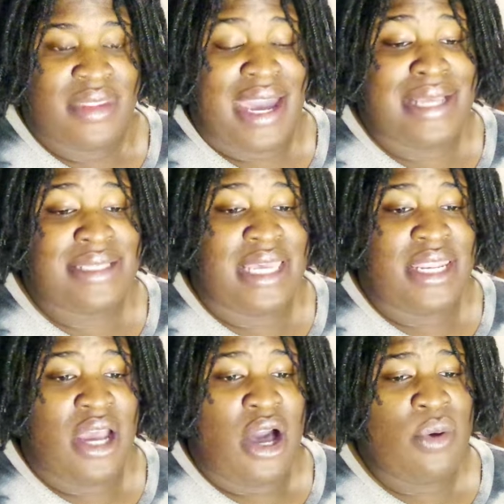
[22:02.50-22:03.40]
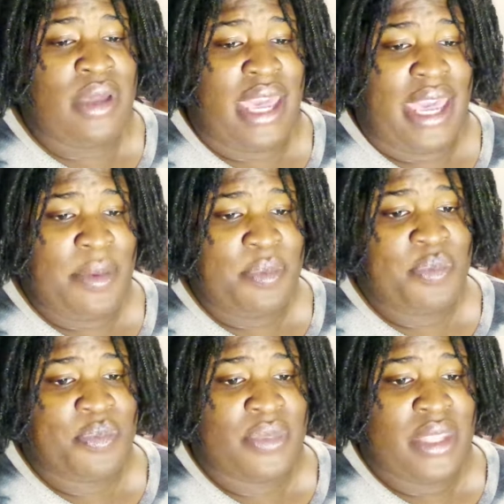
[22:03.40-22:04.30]
I said, okay,
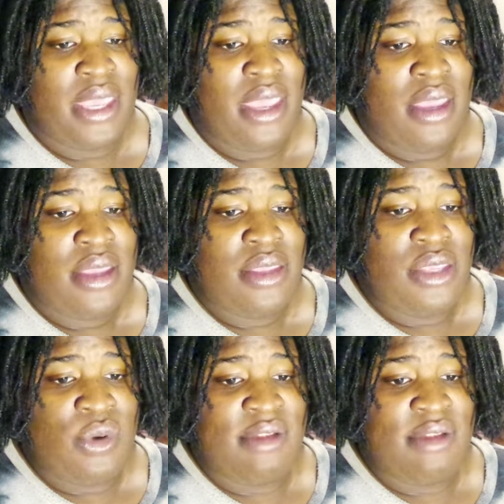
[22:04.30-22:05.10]
you